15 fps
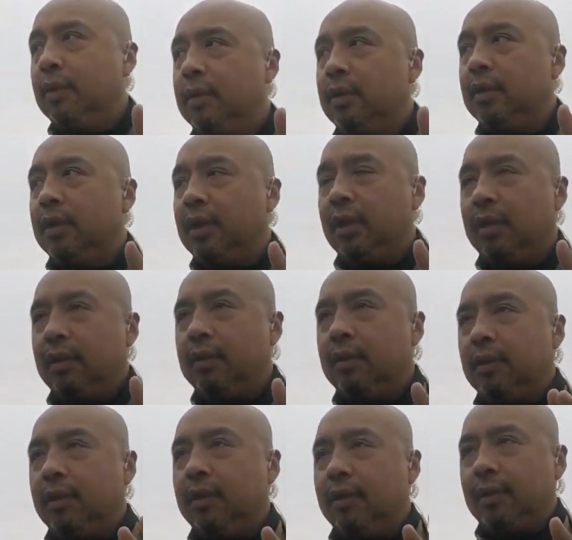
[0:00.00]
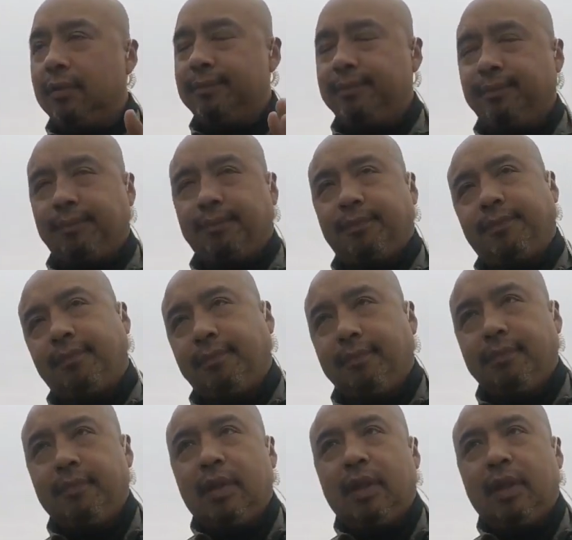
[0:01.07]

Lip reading: Am I being detained or am I free to go?